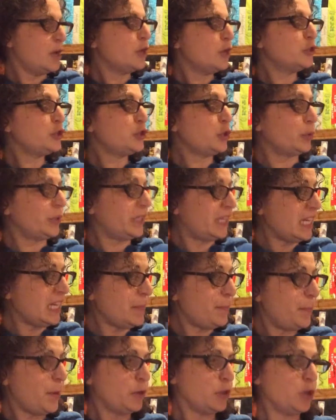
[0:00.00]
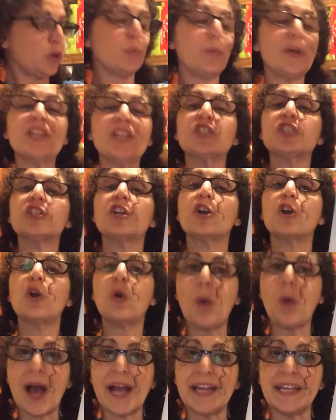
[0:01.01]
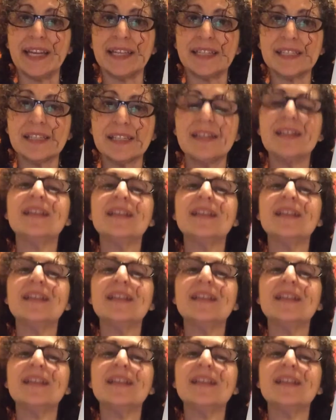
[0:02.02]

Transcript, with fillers: So keep your wish quiet,